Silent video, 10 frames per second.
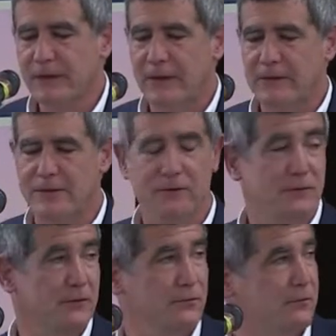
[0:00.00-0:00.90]
And he takes,
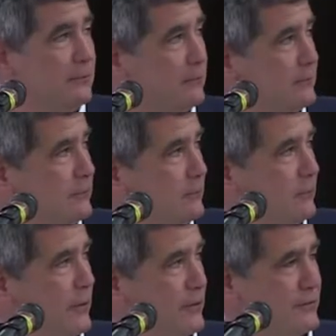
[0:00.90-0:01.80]
and this is a,
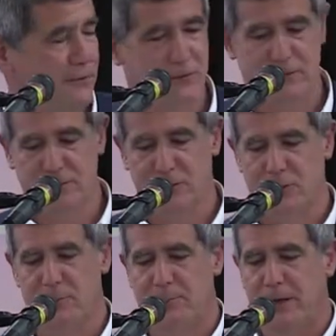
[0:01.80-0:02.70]
one of the 17th
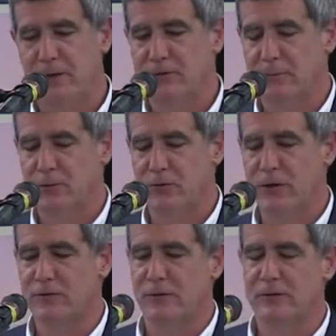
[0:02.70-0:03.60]
century paintings that portrays it.